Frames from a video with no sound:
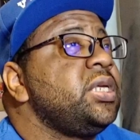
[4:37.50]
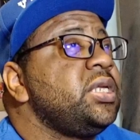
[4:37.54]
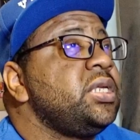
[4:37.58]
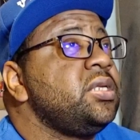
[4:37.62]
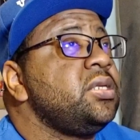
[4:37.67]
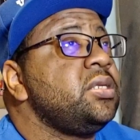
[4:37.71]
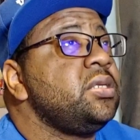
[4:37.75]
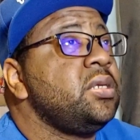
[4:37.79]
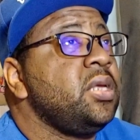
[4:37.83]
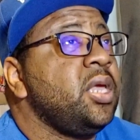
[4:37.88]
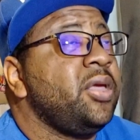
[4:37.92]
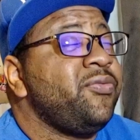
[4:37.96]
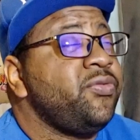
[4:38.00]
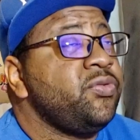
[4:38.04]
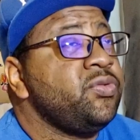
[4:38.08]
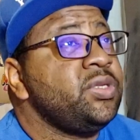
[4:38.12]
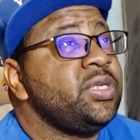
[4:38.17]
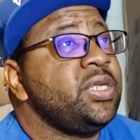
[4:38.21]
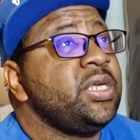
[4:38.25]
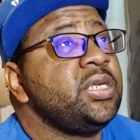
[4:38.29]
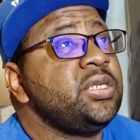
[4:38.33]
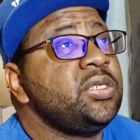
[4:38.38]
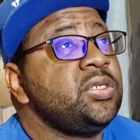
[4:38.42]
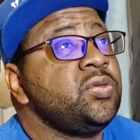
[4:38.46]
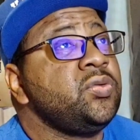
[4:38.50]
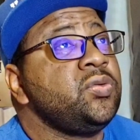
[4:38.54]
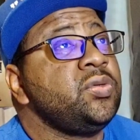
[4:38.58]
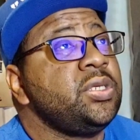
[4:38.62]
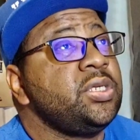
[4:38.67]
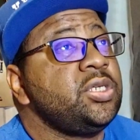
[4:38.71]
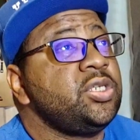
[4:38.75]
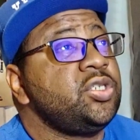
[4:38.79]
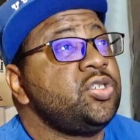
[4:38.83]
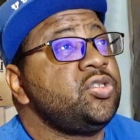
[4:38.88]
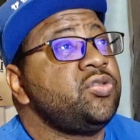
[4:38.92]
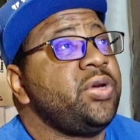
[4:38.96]
do
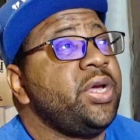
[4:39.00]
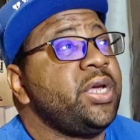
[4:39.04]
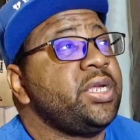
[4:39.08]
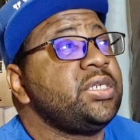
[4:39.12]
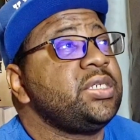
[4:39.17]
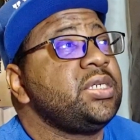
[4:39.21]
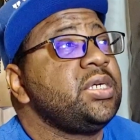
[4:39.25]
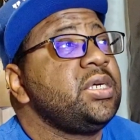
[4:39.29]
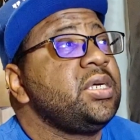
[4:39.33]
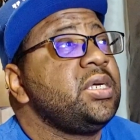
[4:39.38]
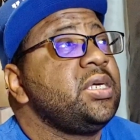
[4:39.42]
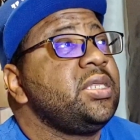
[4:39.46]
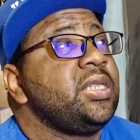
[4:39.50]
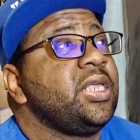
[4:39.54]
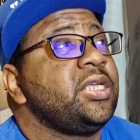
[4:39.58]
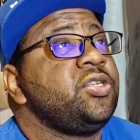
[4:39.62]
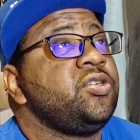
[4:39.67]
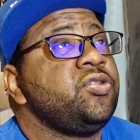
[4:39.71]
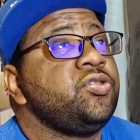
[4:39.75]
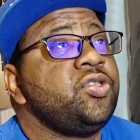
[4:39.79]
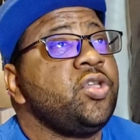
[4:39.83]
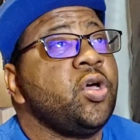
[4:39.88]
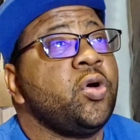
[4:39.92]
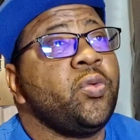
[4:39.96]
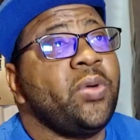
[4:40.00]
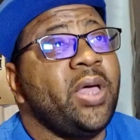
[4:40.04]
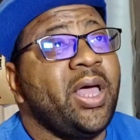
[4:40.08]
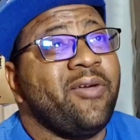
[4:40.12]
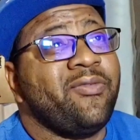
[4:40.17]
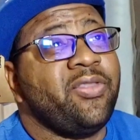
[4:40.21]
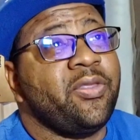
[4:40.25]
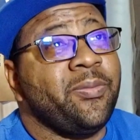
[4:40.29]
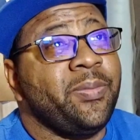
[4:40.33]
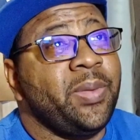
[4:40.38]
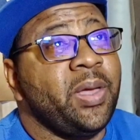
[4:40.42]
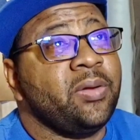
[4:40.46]
this stretch, that you don't
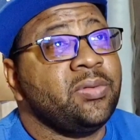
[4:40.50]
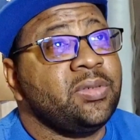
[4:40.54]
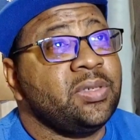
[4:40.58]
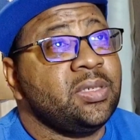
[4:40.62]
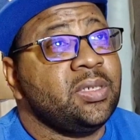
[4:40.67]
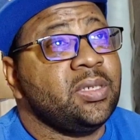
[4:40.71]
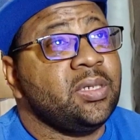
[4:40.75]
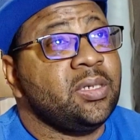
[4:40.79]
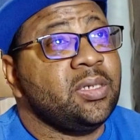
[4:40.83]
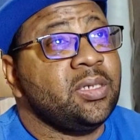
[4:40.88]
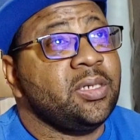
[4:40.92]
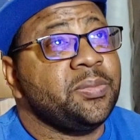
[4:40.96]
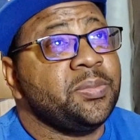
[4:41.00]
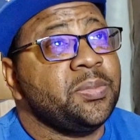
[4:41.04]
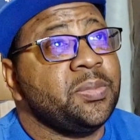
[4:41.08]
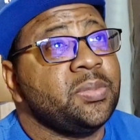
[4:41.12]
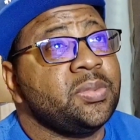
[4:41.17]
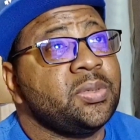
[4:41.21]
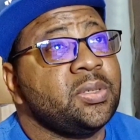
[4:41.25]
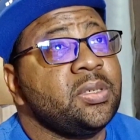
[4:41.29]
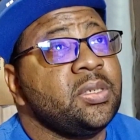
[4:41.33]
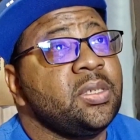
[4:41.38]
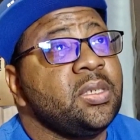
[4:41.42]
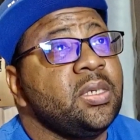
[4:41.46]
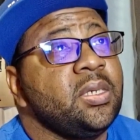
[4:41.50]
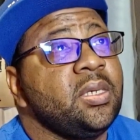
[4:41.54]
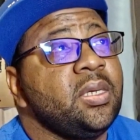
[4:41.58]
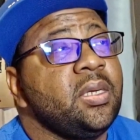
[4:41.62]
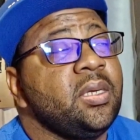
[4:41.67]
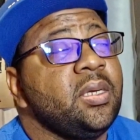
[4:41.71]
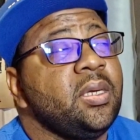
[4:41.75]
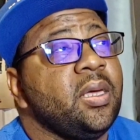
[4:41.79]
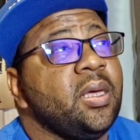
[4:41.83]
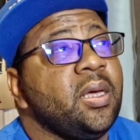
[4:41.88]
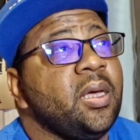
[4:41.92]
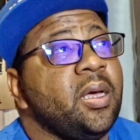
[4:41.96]
have to bounce at the clip.
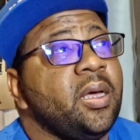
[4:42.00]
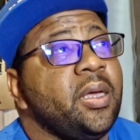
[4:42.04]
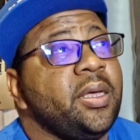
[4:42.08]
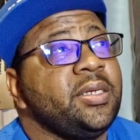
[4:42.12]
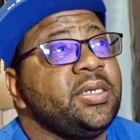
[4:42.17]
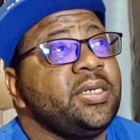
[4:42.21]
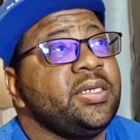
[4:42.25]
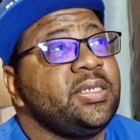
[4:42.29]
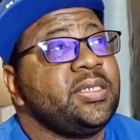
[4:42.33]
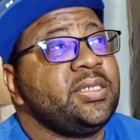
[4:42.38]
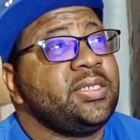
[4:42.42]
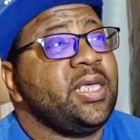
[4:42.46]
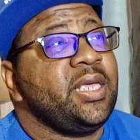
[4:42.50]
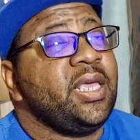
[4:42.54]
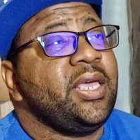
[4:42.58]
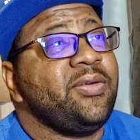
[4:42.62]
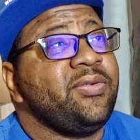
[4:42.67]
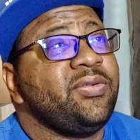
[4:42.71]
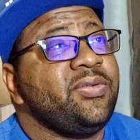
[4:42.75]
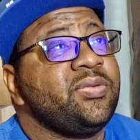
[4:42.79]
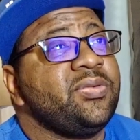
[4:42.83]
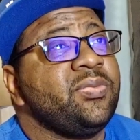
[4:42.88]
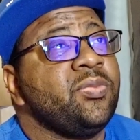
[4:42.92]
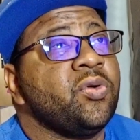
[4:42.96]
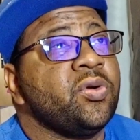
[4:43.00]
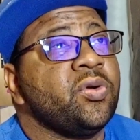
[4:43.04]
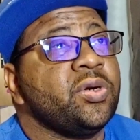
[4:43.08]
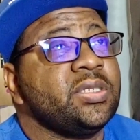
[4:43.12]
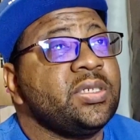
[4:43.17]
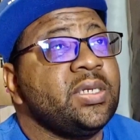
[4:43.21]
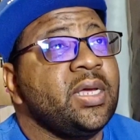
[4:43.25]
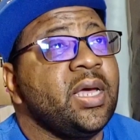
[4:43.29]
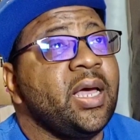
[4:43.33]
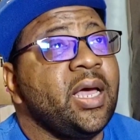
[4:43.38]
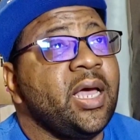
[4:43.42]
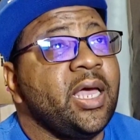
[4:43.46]
It just saves more
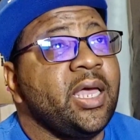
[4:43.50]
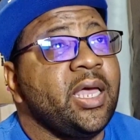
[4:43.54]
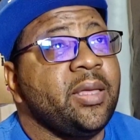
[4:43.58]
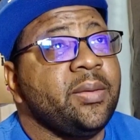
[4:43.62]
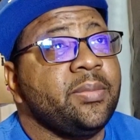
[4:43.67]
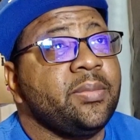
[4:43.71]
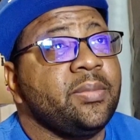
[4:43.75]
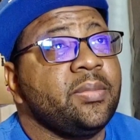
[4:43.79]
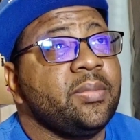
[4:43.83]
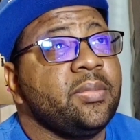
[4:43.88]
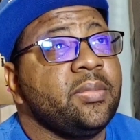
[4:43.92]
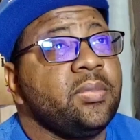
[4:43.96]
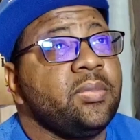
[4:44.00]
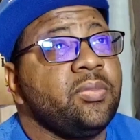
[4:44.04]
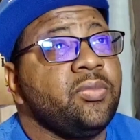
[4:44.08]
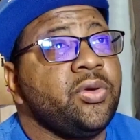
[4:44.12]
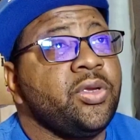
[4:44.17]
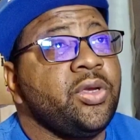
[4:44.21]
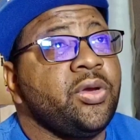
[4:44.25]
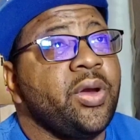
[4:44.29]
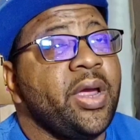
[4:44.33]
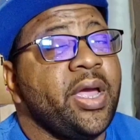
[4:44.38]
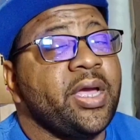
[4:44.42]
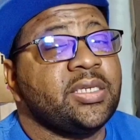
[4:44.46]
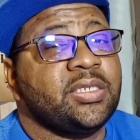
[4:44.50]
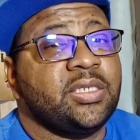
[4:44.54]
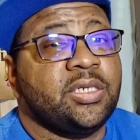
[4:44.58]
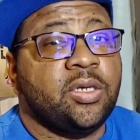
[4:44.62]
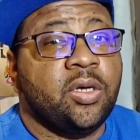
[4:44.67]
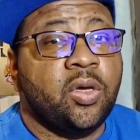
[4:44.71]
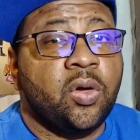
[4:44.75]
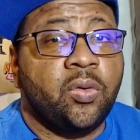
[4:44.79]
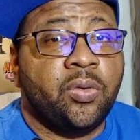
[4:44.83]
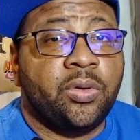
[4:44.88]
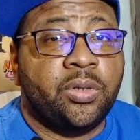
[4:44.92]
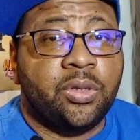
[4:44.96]
time when you're
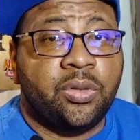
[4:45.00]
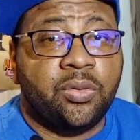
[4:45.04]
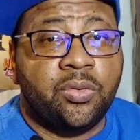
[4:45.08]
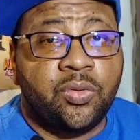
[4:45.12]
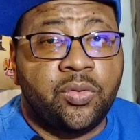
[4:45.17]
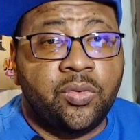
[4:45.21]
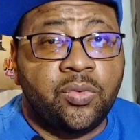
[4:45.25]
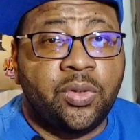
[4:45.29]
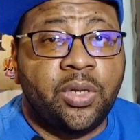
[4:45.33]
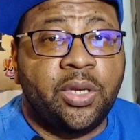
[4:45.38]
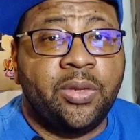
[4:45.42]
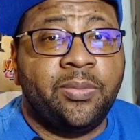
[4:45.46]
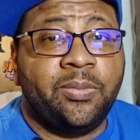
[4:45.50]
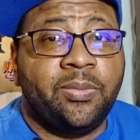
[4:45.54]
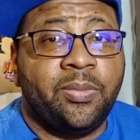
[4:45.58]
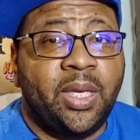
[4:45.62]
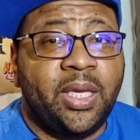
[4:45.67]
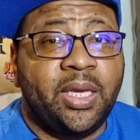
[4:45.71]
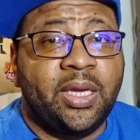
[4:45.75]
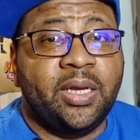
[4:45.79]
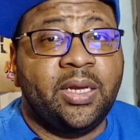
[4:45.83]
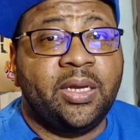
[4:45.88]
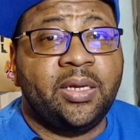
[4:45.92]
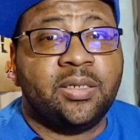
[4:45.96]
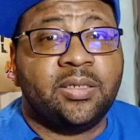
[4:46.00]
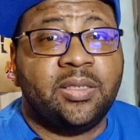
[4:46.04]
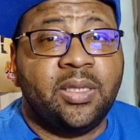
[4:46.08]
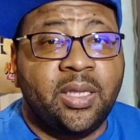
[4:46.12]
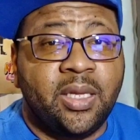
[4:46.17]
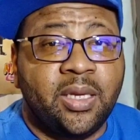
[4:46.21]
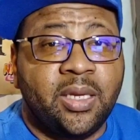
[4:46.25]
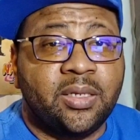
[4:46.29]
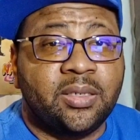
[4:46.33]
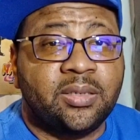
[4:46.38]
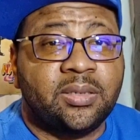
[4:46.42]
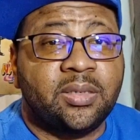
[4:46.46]
actually going through and making
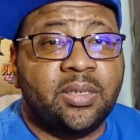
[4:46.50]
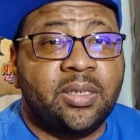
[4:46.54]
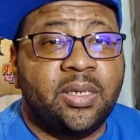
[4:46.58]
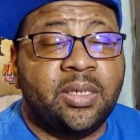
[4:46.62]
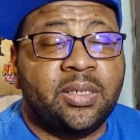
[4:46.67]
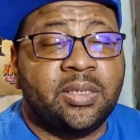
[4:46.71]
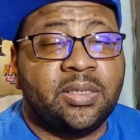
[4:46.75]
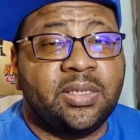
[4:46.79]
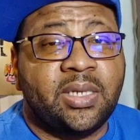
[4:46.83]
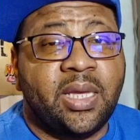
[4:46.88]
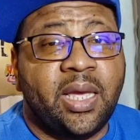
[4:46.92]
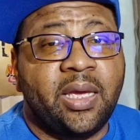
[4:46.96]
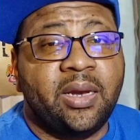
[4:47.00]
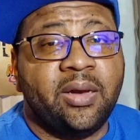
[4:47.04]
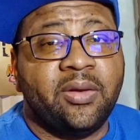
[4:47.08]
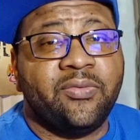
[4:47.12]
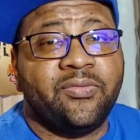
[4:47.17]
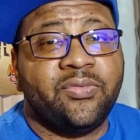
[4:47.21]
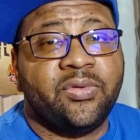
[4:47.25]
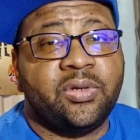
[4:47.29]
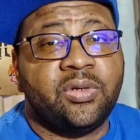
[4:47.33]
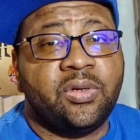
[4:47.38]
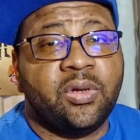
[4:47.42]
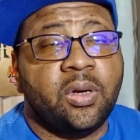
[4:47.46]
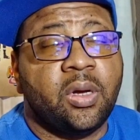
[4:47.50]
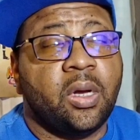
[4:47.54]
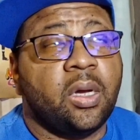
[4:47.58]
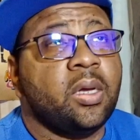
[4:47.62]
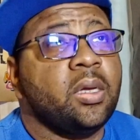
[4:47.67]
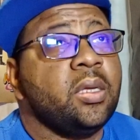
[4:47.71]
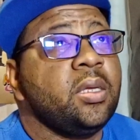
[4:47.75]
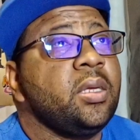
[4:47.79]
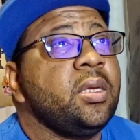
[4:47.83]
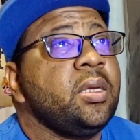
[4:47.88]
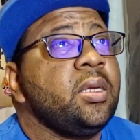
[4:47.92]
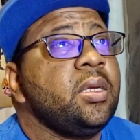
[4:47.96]
things inside of the DAW.